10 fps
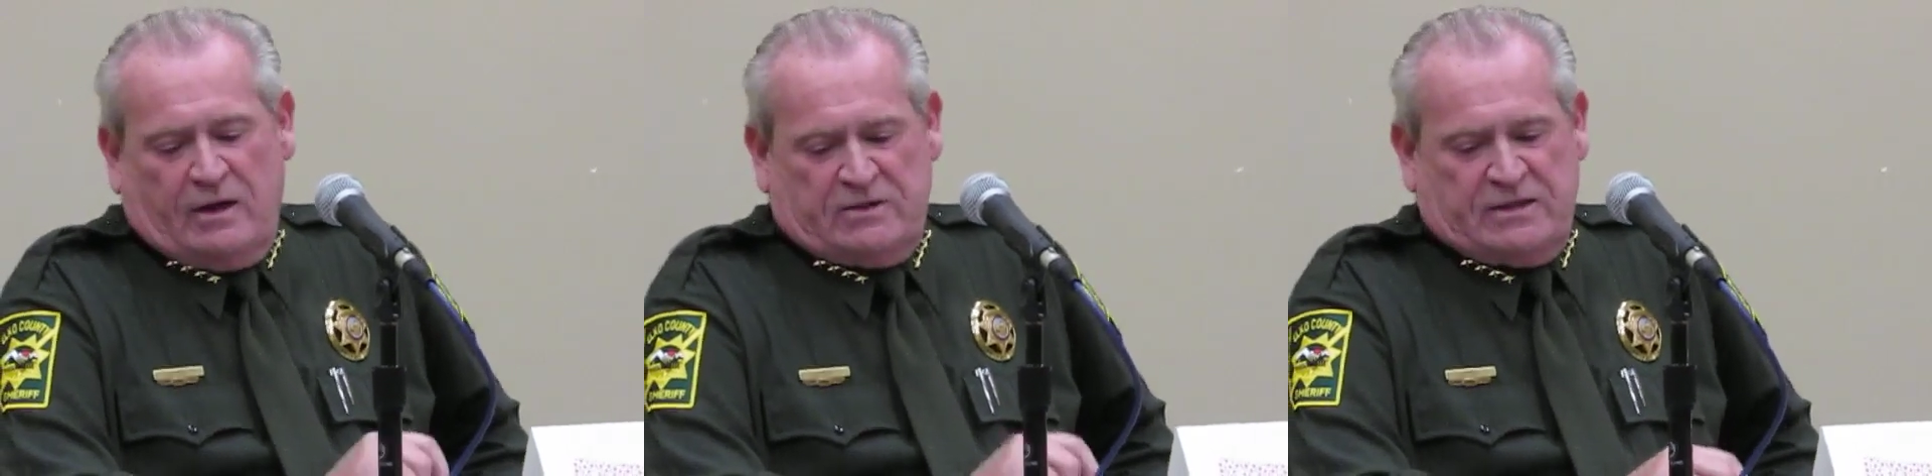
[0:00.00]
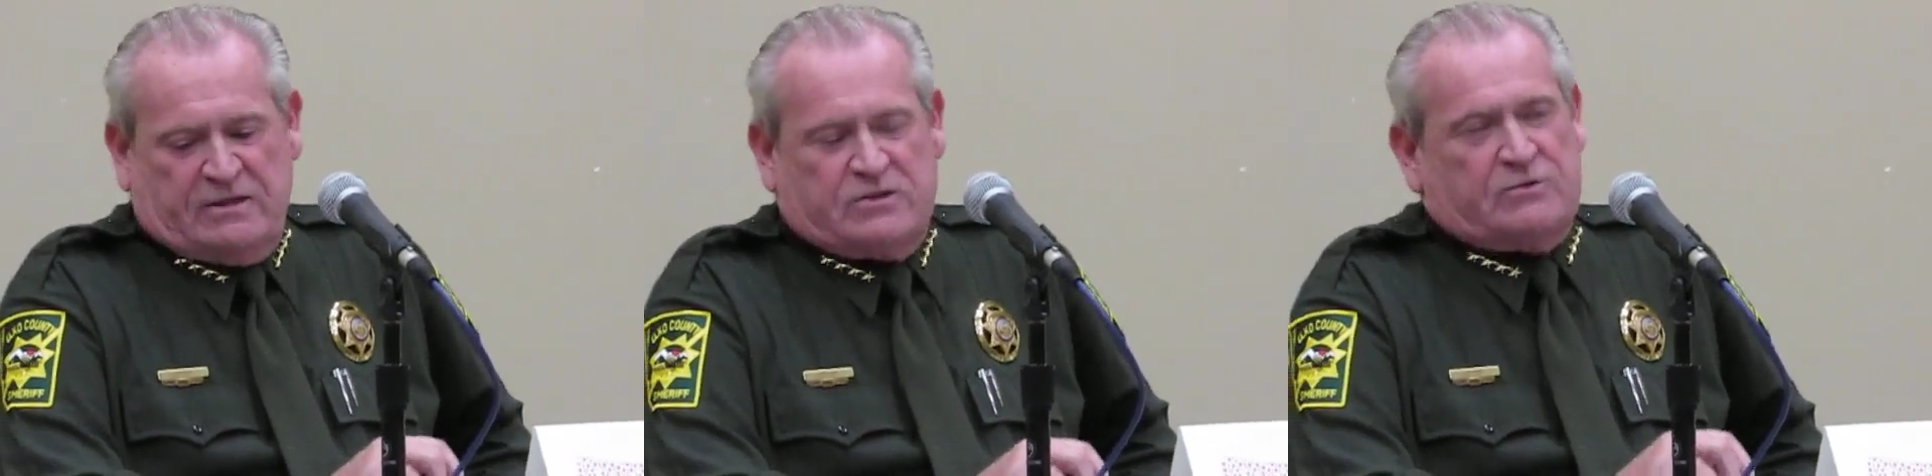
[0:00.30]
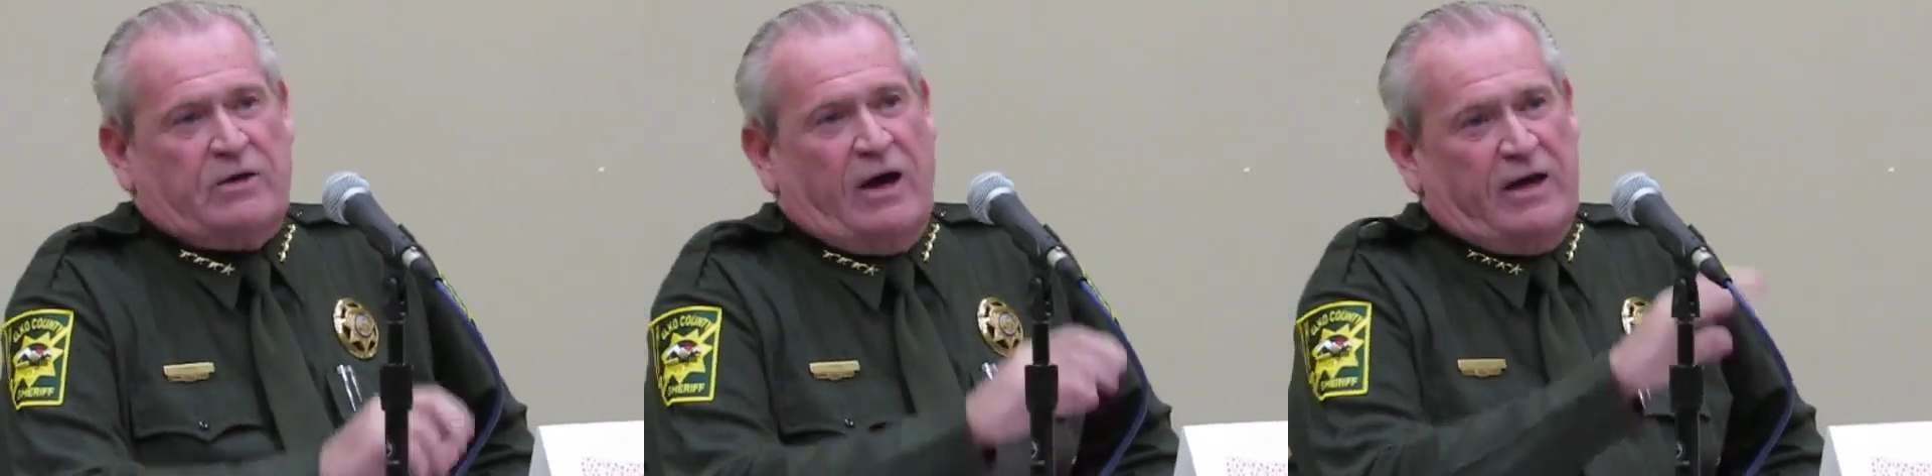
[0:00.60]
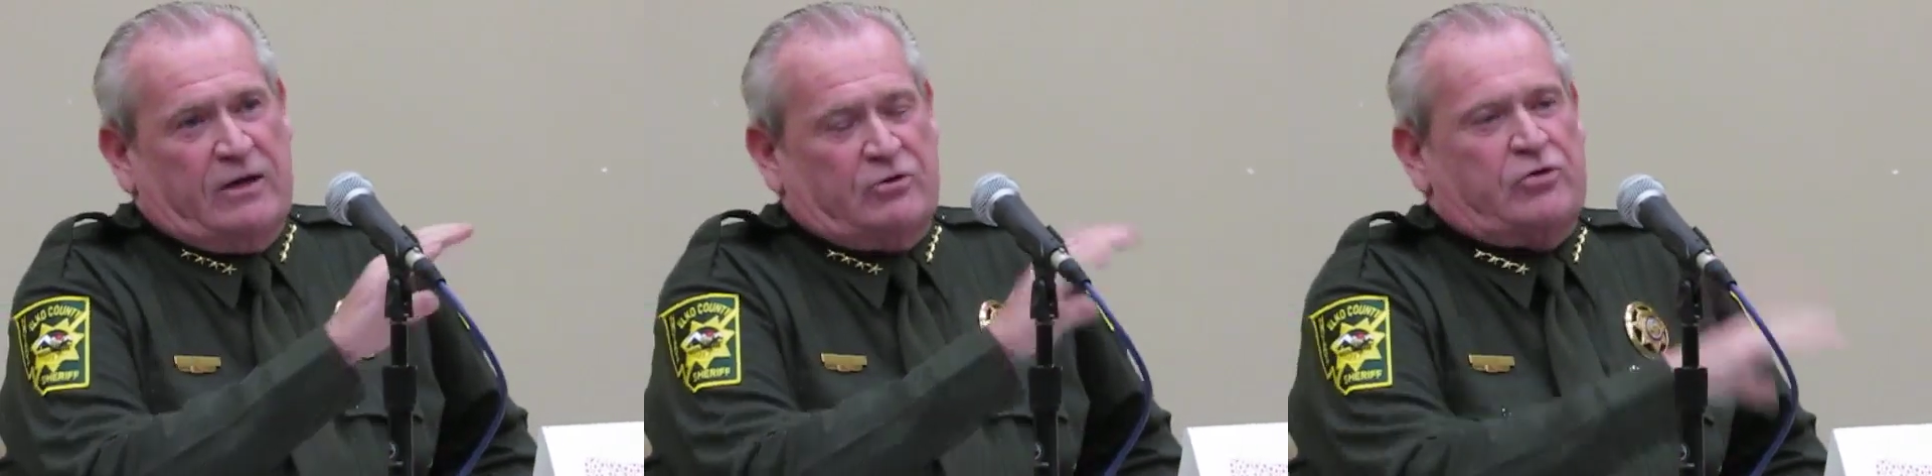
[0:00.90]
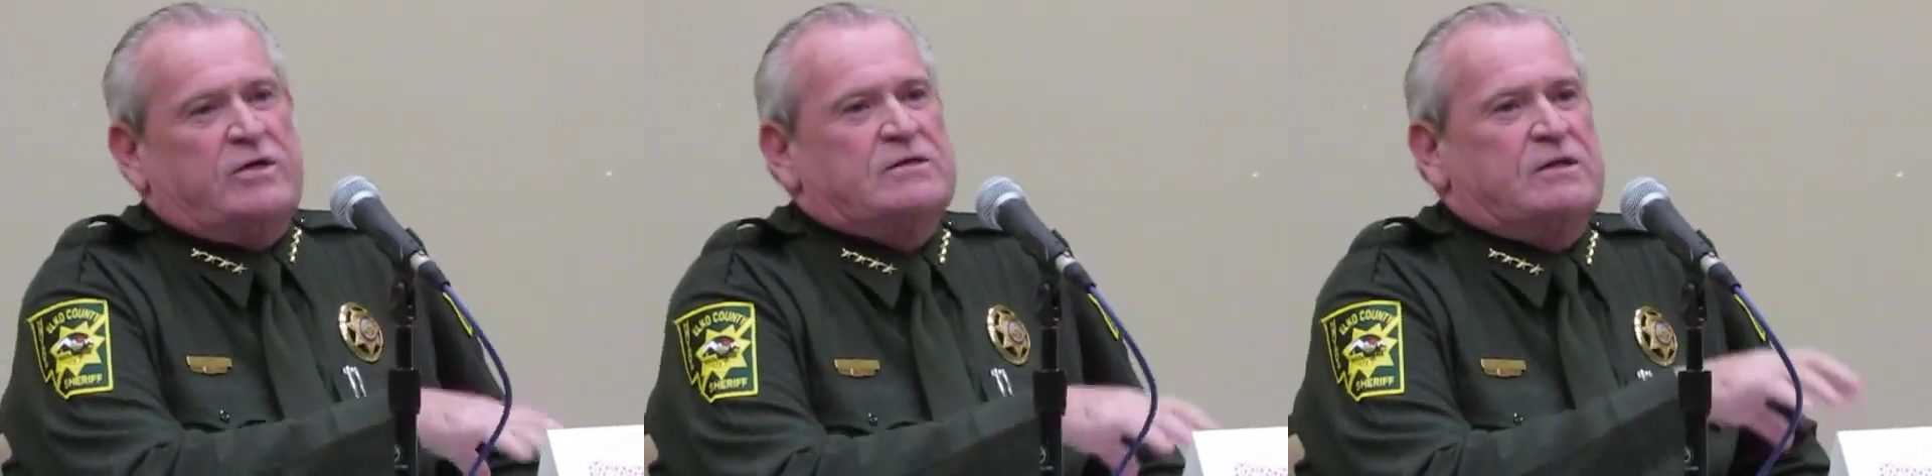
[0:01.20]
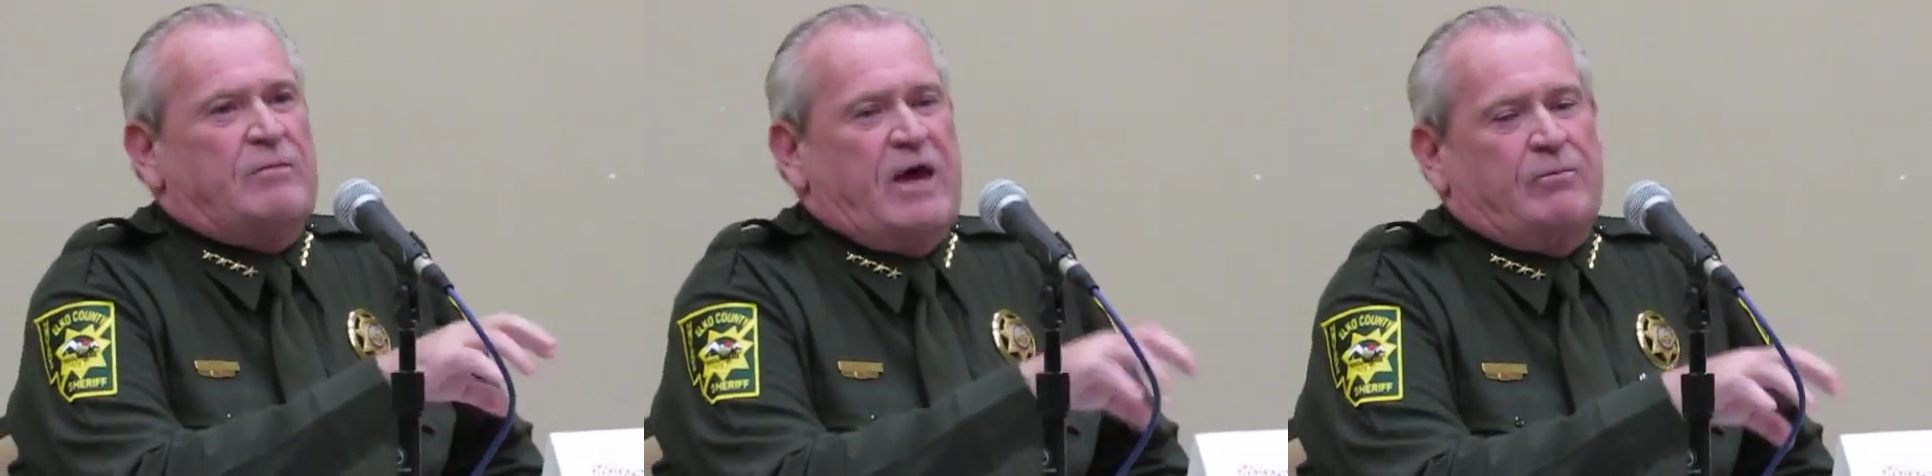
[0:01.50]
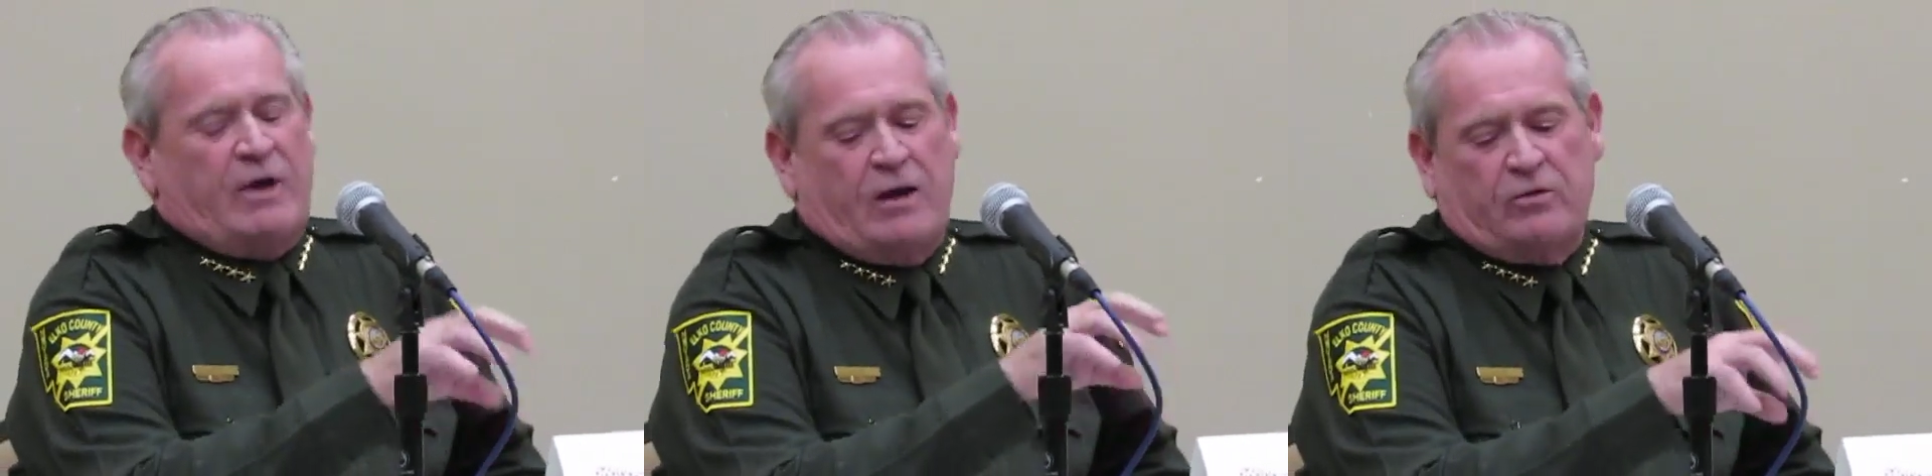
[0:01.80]
Since I increased the
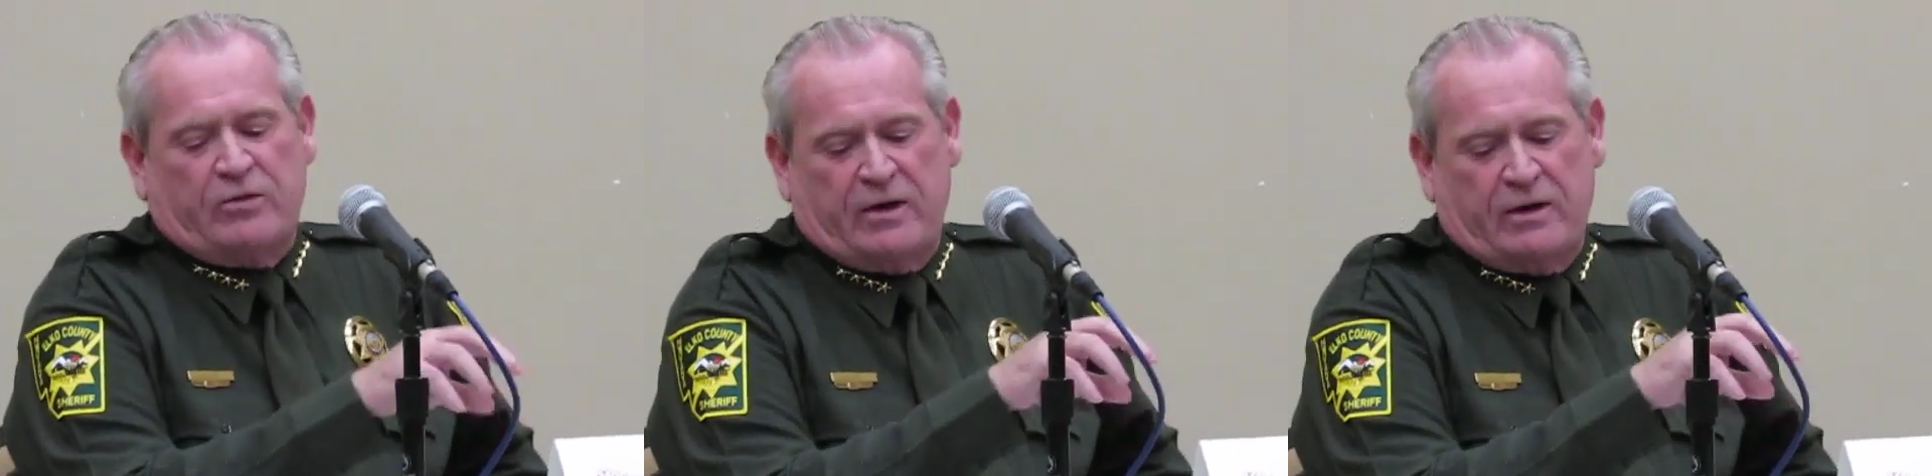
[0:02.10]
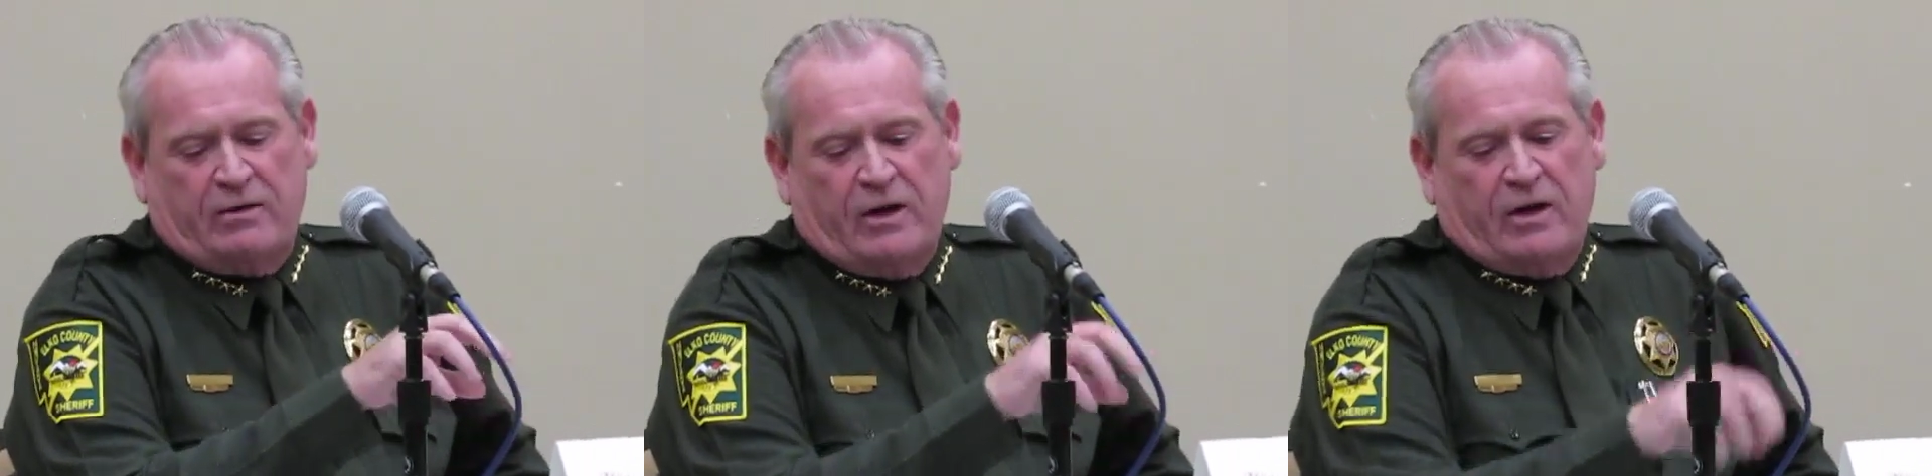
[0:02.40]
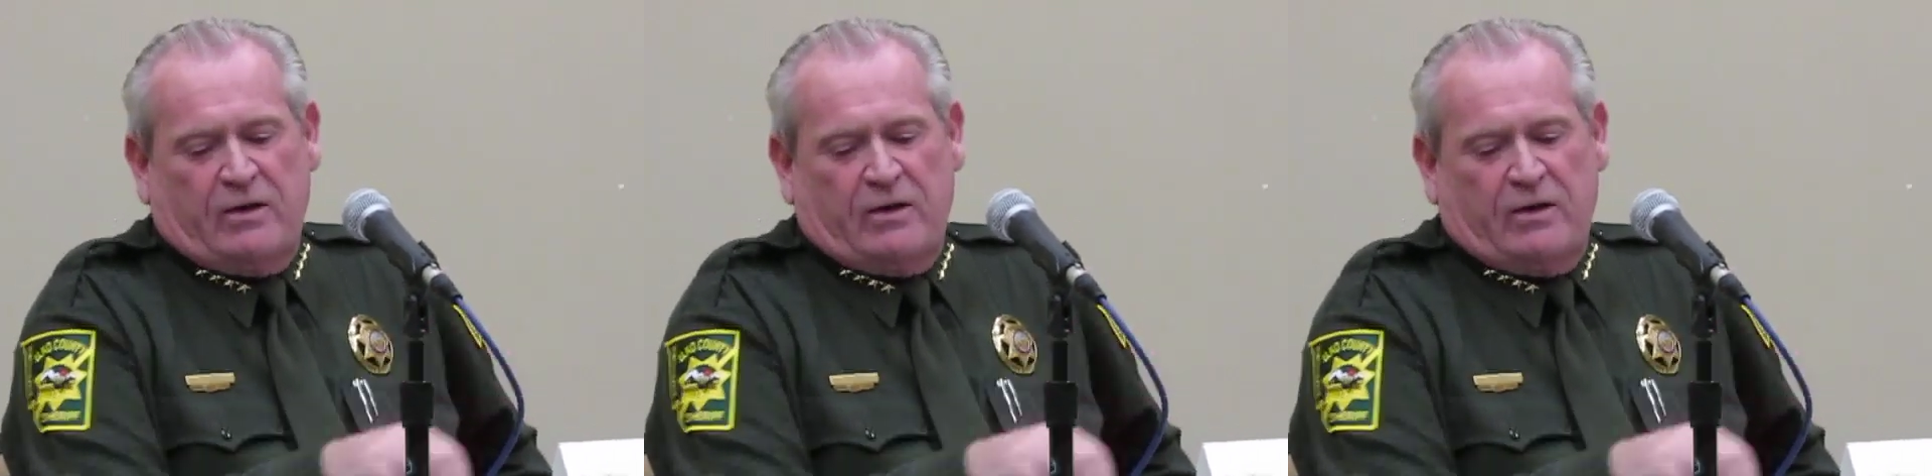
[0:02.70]
manpower there,